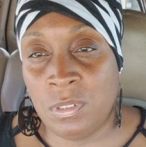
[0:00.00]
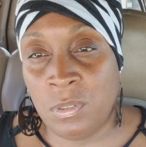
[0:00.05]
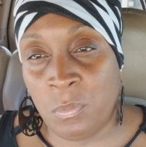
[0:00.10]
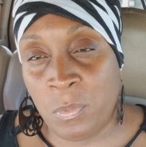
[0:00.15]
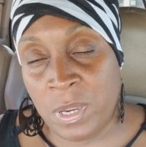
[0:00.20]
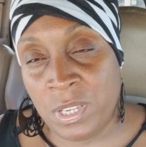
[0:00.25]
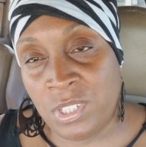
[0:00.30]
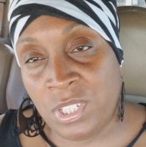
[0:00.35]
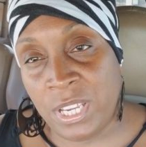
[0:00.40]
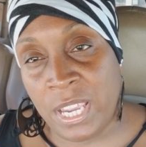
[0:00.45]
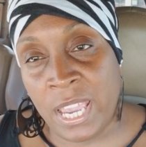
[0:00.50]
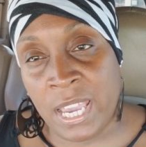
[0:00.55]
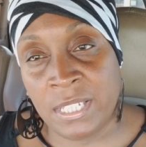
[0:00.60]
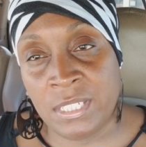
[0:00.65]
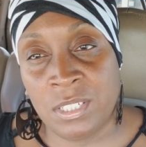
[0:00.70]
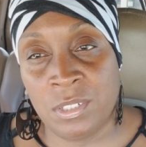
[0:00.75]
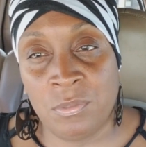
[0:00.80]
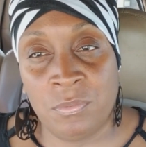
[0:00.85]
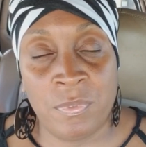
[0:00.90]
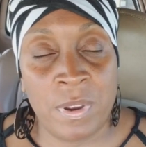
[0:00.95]
the way she
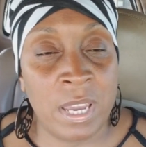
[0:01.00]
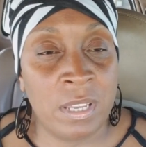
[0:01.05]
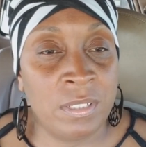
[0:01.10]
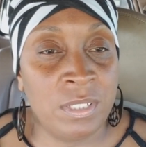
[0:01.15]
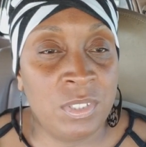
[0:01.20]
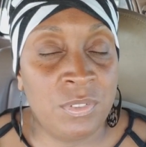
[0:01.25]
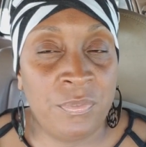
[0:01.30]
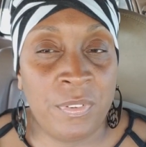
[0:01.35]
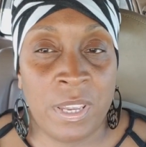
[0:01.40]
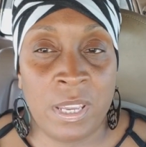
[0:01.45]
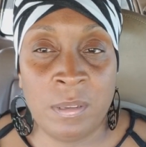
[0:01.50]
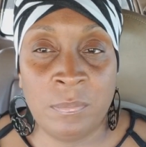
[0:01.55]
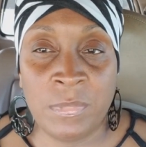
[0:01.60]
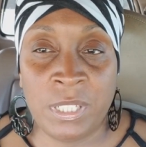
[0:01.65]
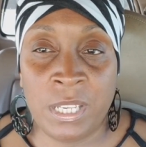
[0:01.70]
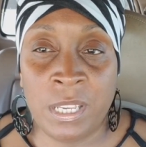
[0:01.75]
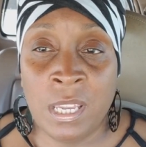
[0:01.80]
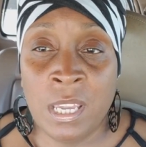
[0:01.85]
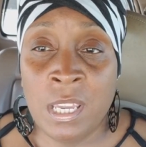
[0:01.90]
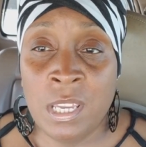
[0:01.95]
acted around his
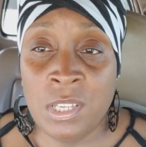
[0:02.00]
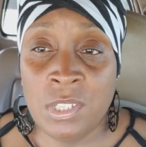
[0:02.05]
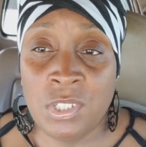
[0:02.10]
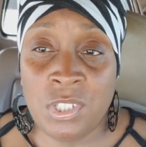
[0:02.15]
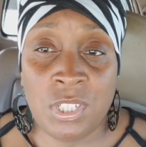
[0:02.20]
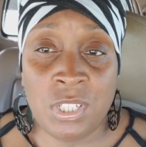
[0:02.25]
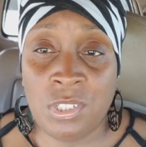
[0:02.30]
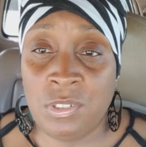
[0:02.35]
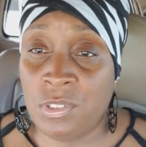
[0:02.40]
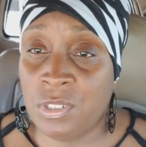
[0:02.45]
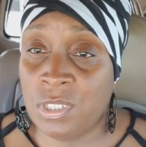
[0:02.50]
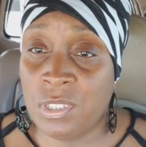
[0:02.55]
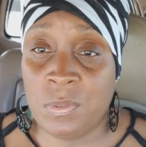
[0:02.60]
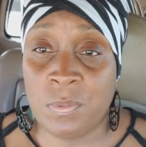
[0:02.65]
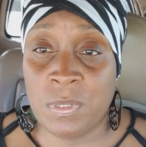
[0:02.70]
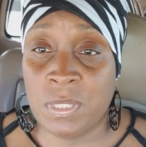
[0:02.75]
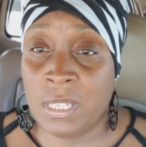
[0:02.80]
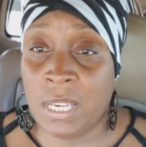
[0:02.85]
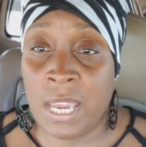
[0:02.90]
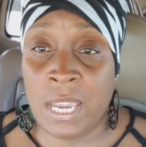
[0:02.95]
family, she
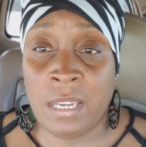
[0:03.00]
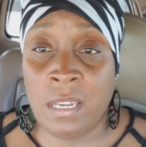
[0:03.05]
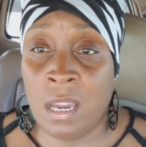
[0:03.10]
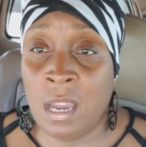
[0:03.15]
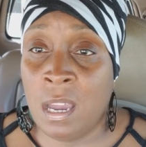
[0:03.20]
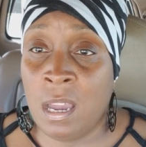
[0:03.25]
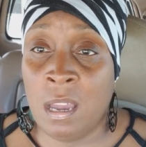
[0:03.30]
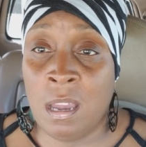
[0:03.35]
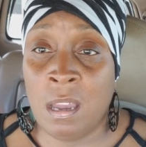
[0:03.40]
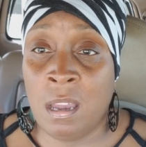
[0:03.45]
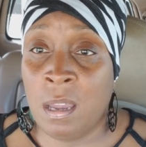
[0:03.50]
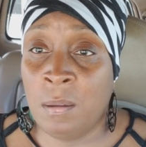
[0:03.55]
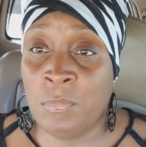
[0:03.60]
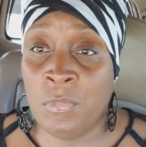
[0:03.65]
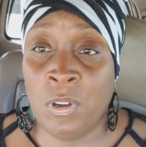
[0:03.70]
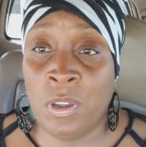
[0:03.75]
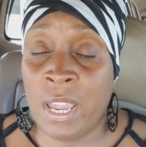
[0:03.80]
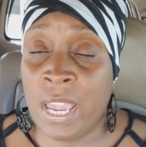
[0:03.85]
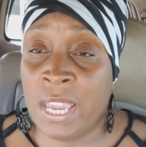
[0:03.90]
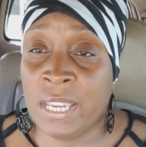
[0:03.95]
just was like, uh-uh, I'm
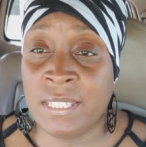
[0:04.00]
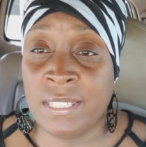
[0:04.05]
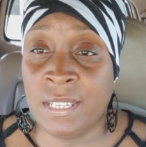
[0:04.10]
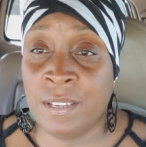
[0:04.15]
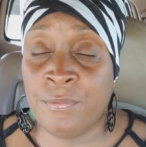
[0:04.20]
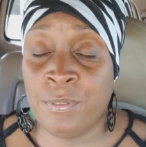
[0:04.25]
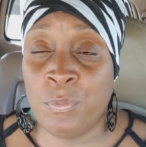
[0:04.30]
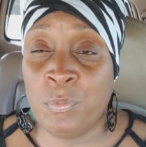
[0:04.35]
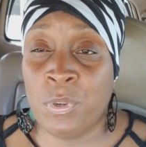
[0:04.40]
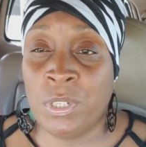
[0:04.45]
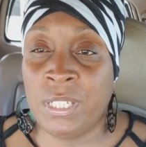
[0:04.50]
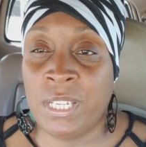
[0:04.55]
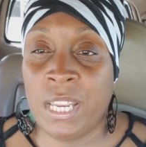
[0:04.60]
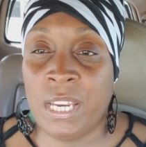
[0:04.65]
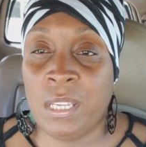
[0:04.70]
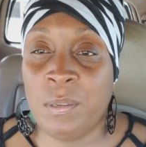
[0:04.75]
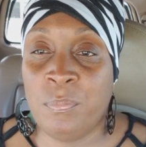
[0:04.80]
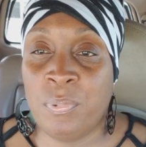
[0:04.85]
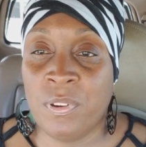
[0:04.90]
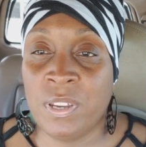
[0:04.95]
going to ask everyone
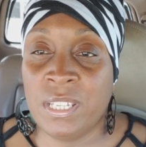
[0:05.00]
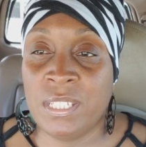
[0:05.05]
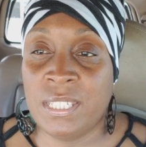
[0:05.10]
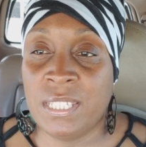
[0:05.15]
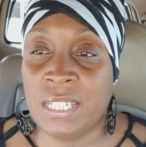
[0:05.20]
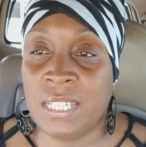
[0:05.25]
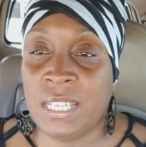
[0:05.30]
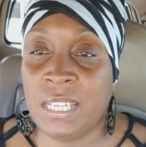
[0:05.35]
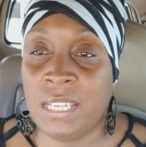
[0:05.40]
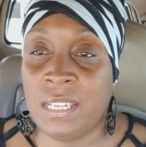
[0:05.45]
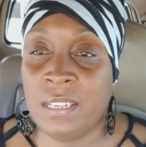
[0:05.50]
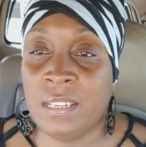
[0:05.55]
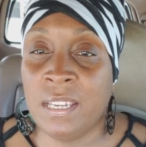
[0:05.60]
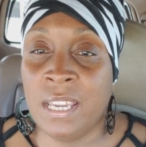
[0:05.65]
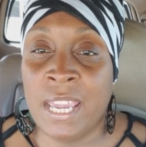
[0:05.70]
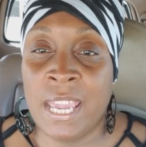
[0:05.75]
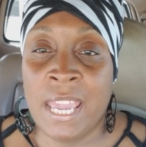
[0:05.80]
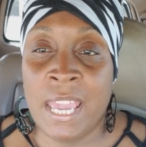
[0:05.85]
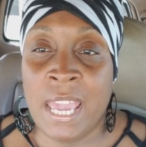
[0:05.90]
that he brings in here.